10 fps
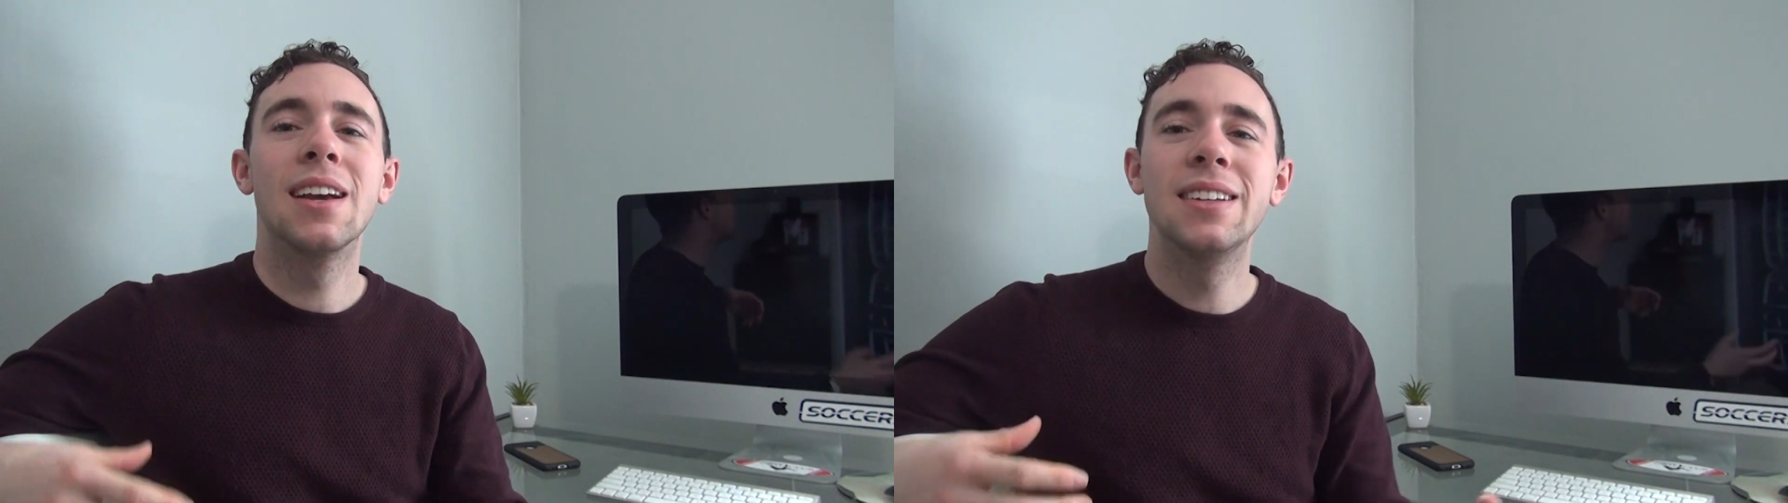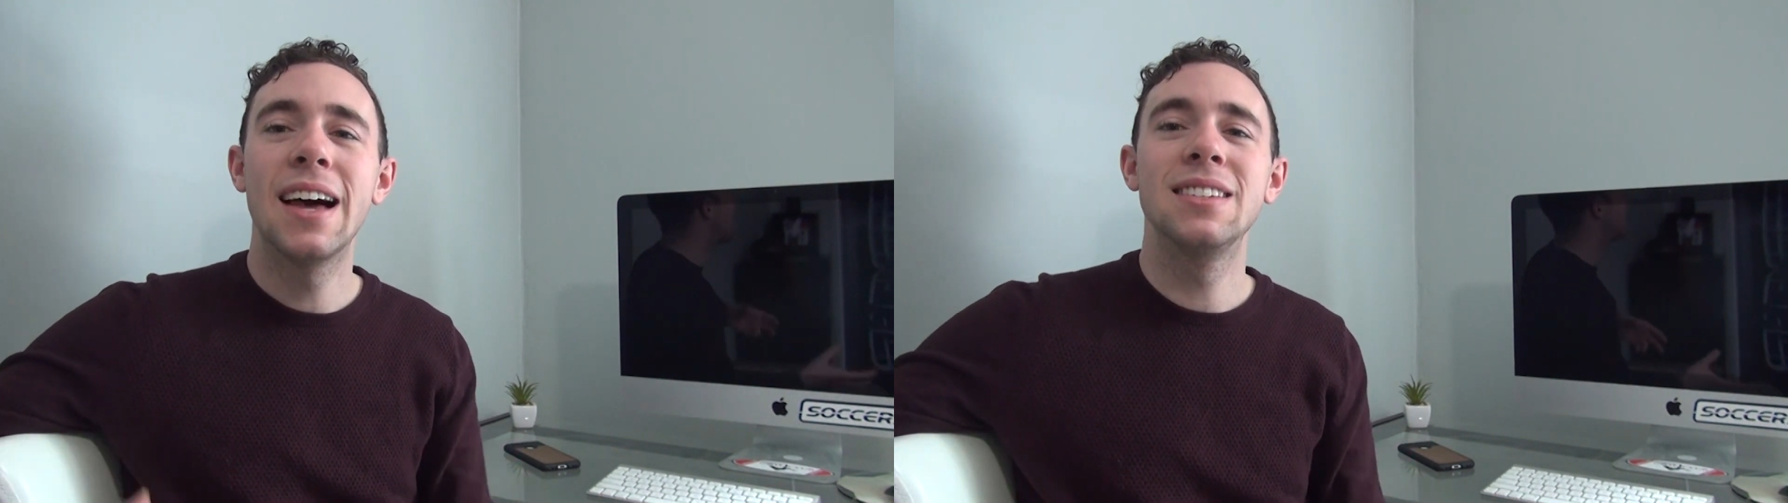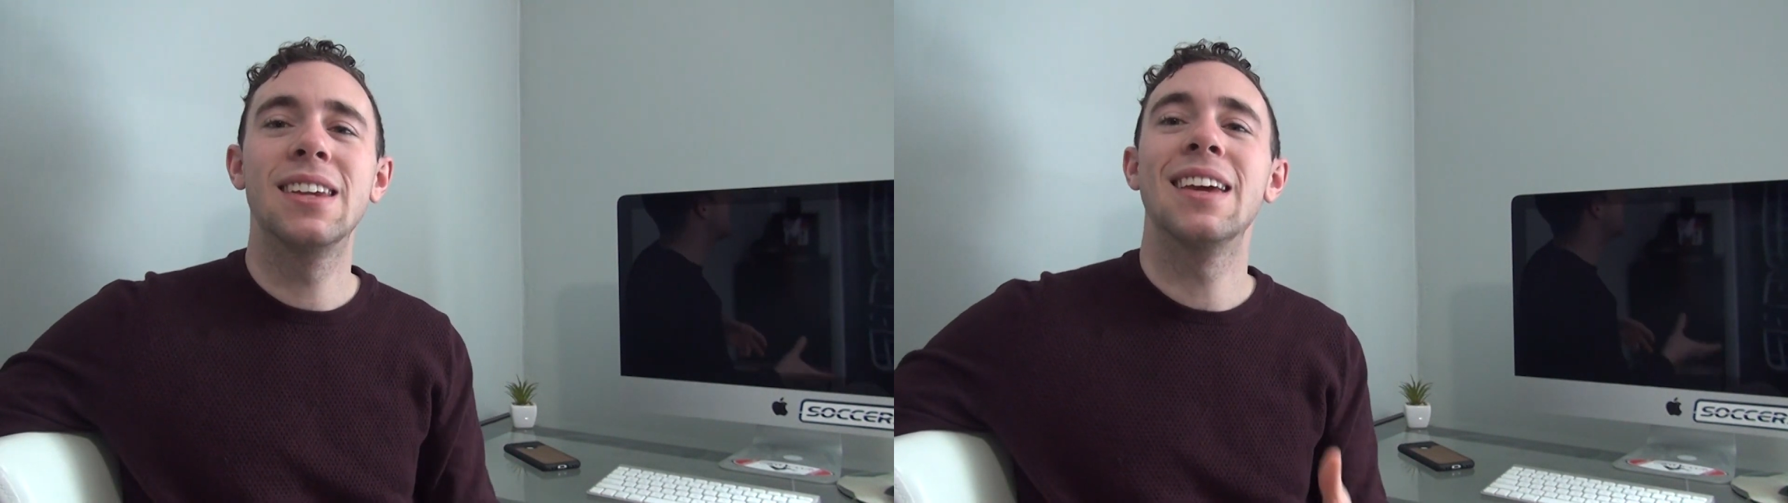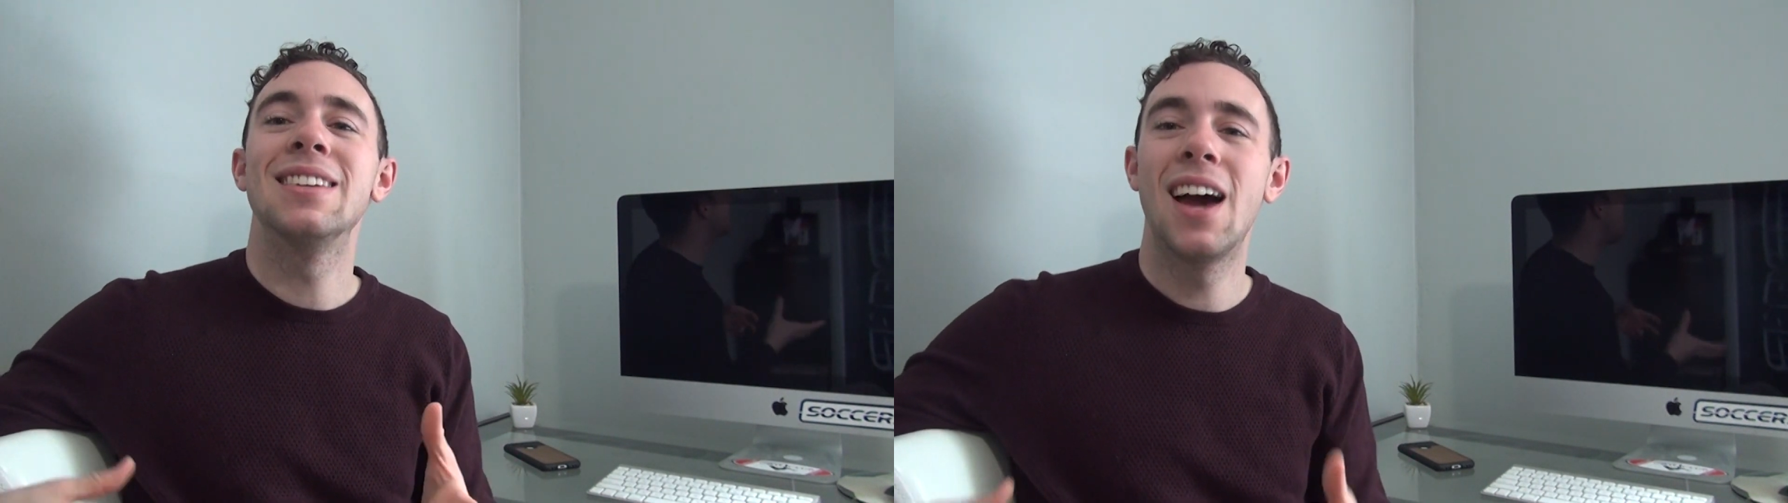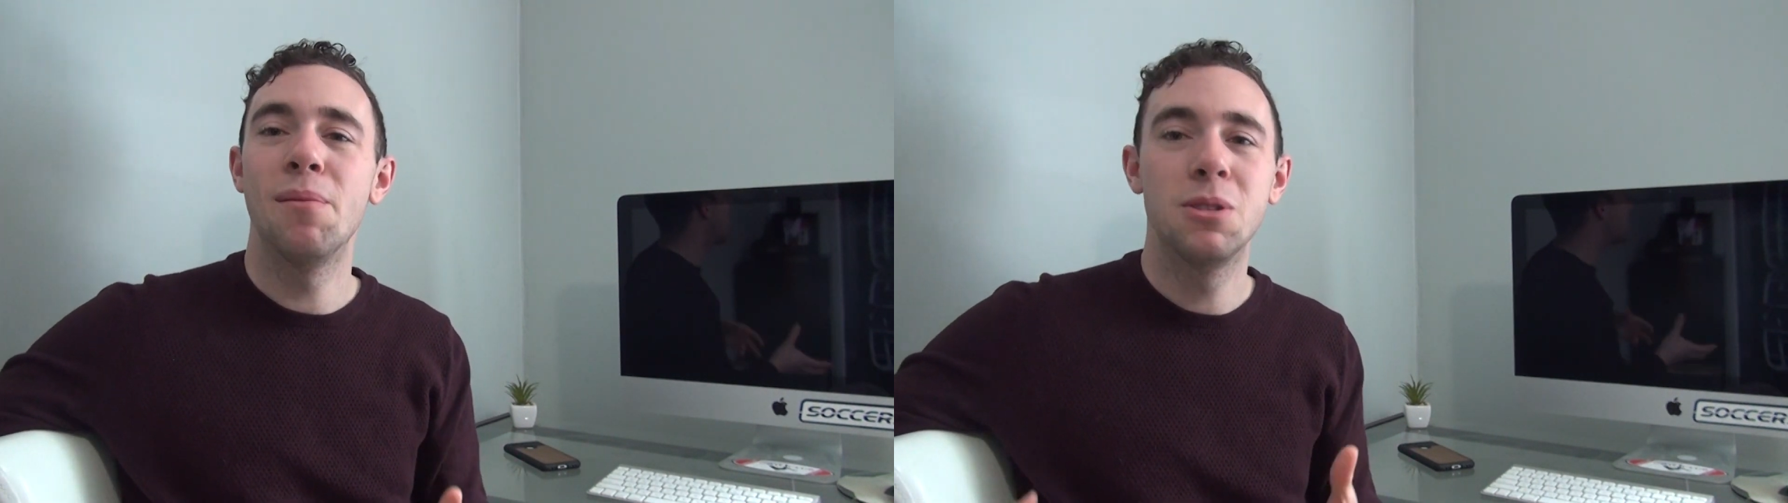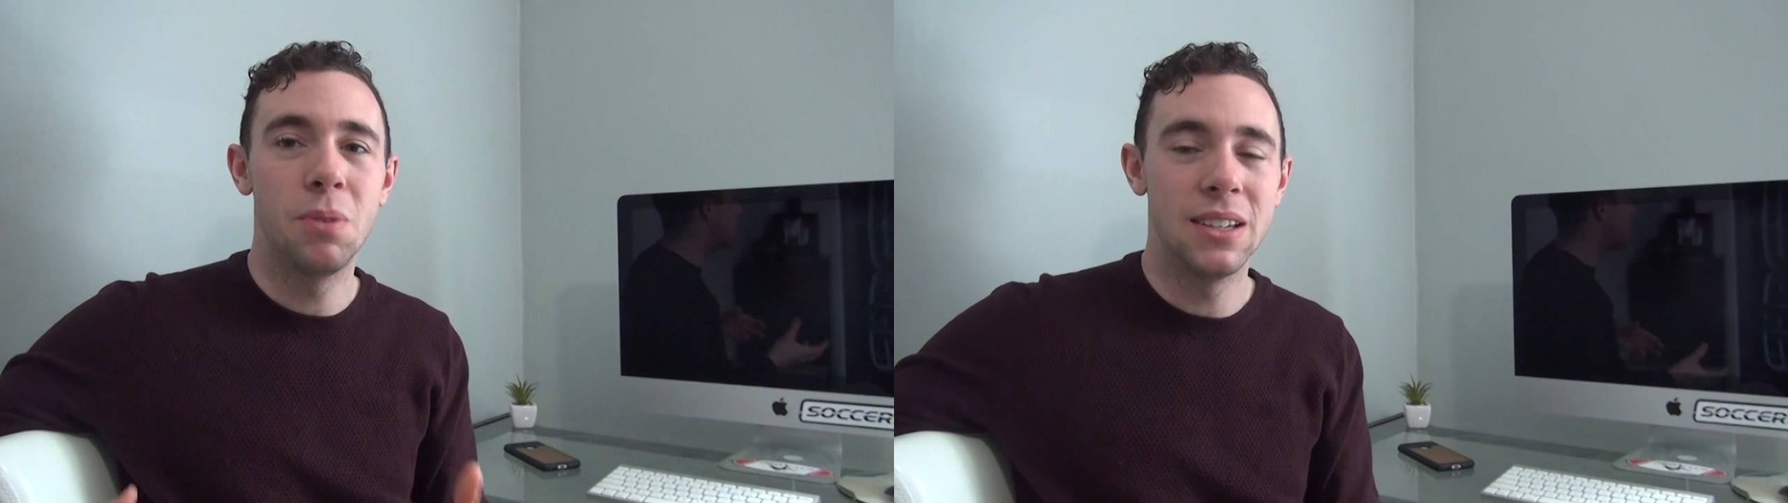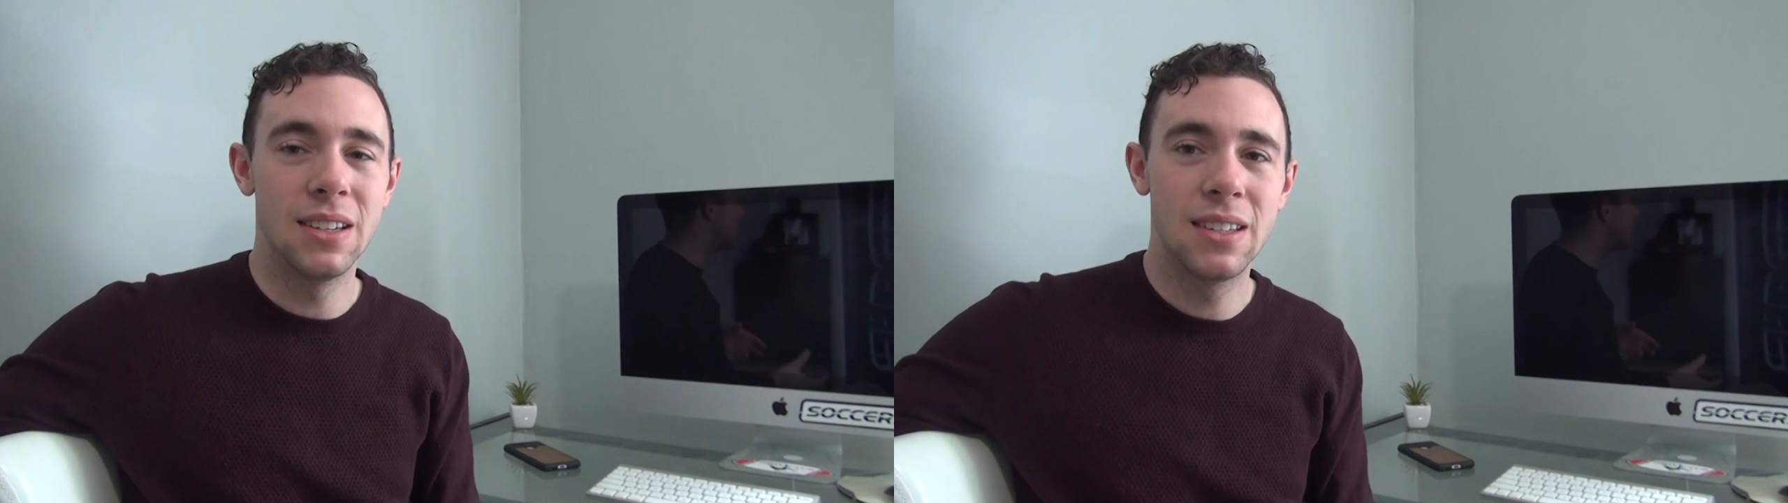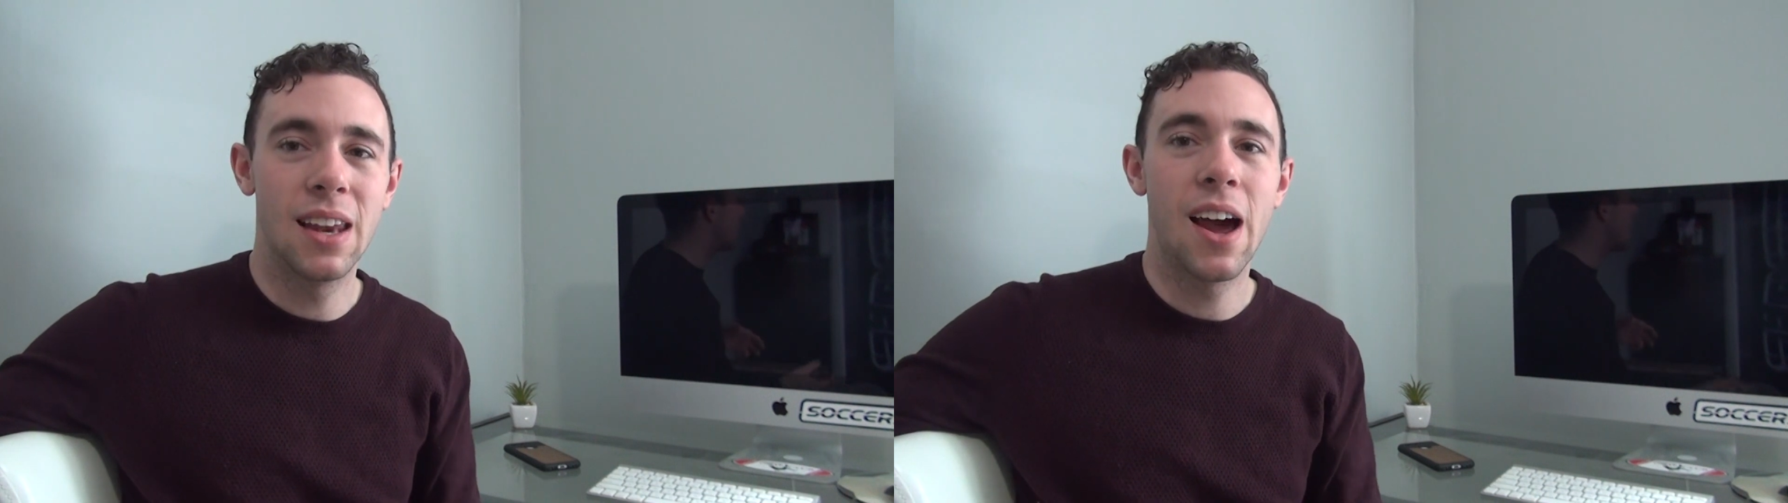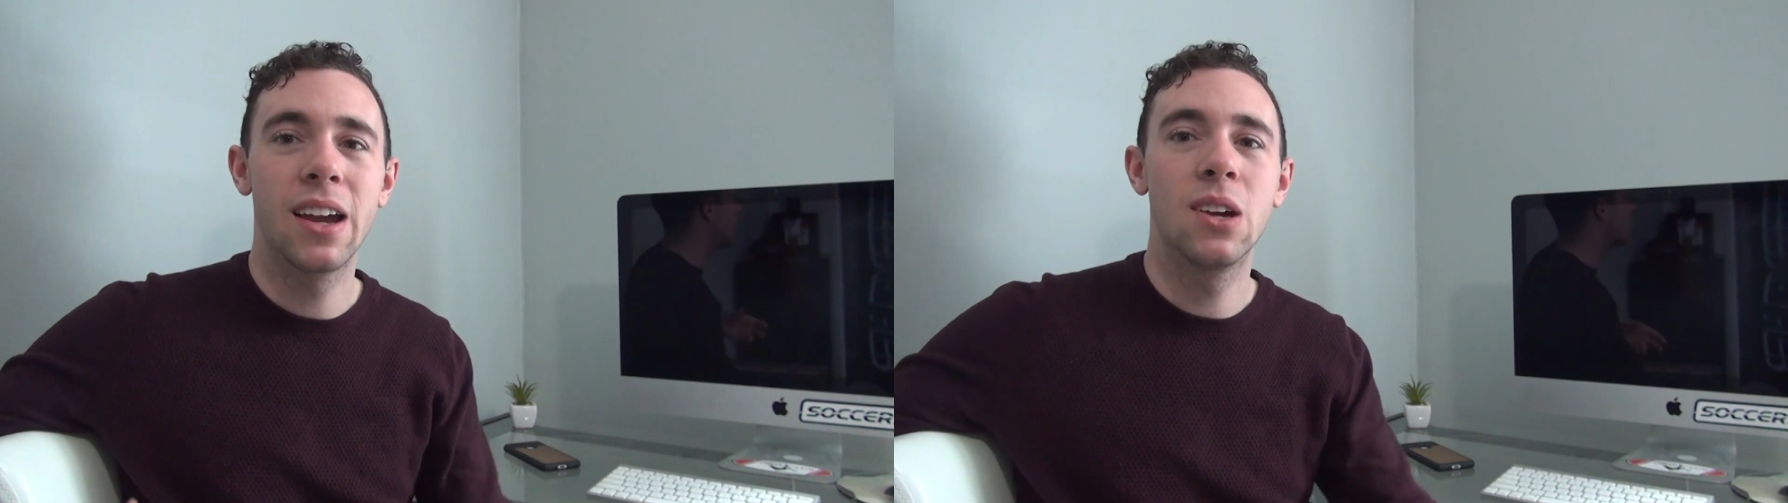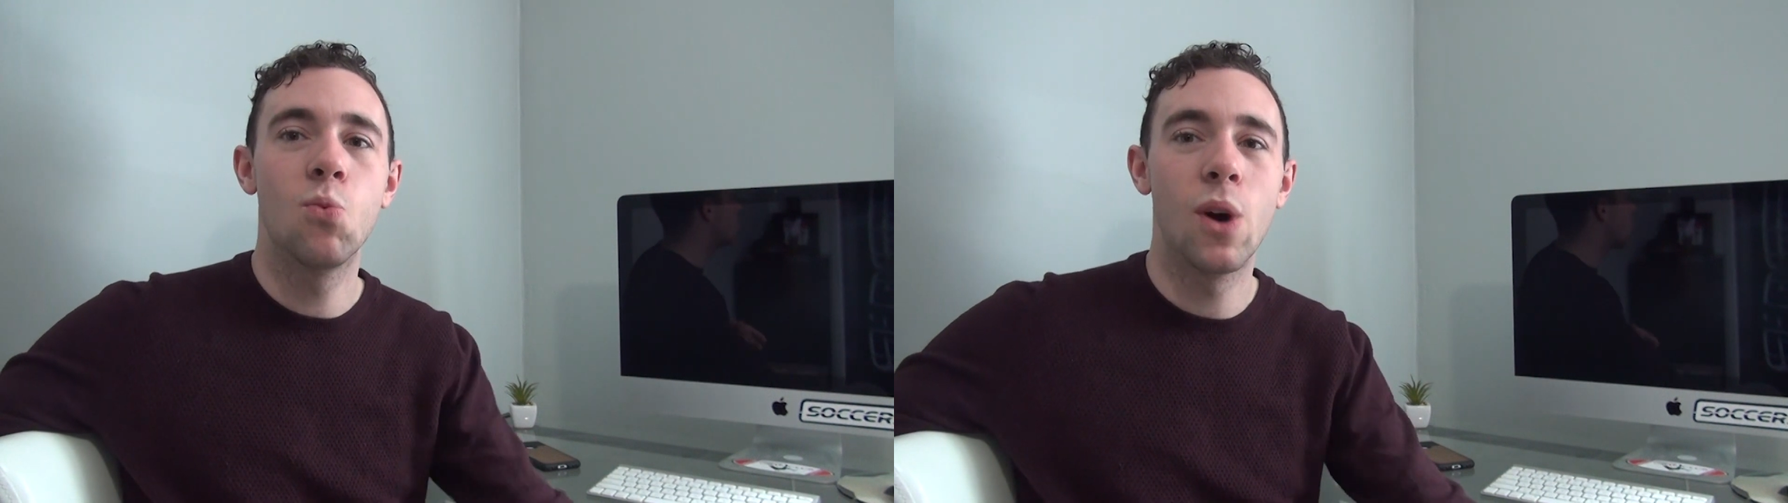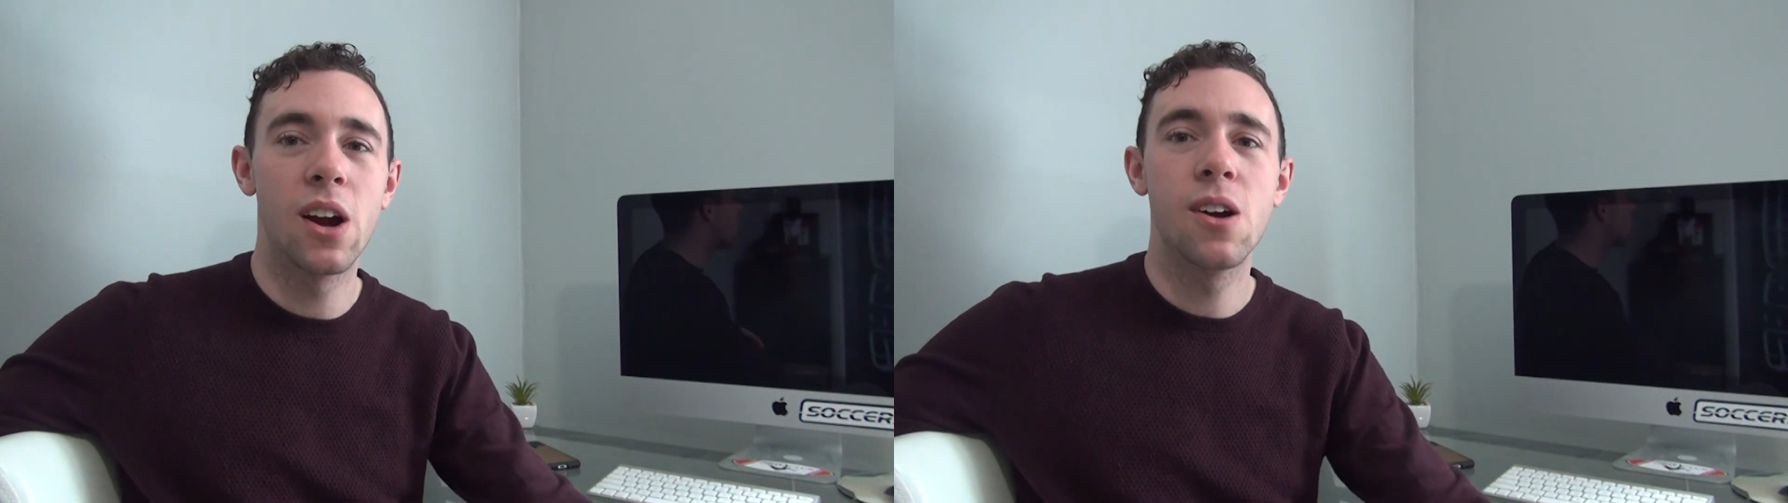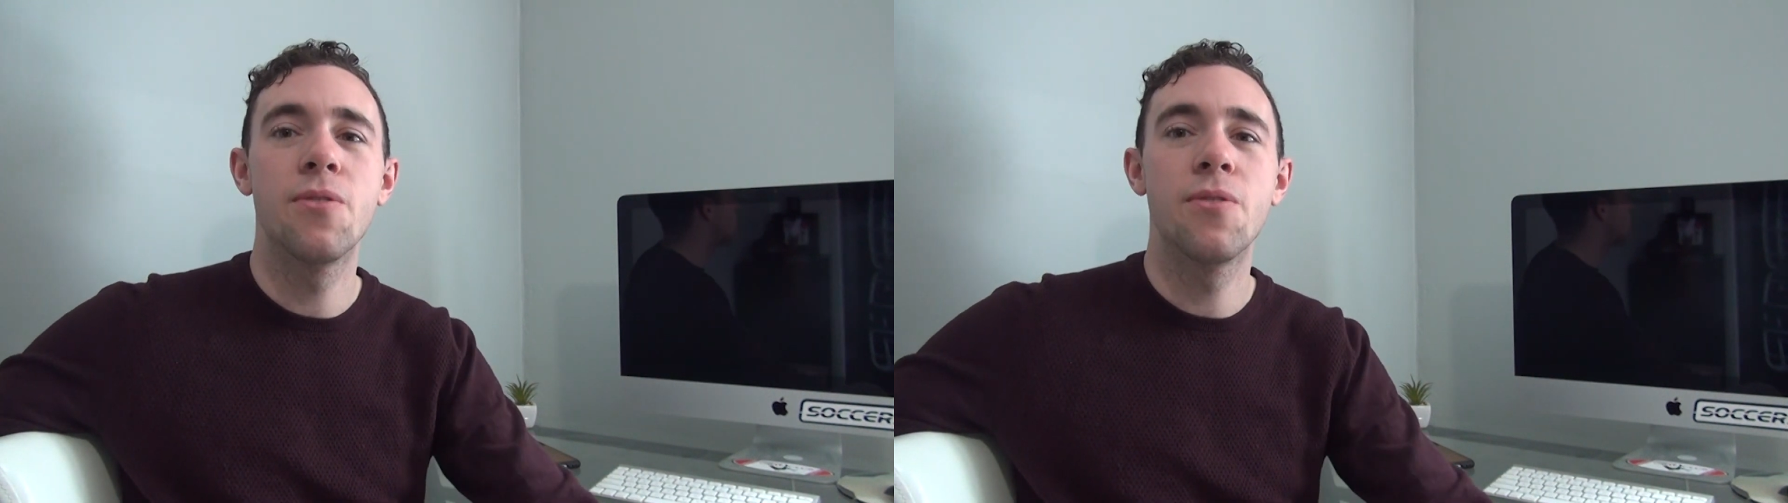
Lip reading: classic and timeless pieces that I can wear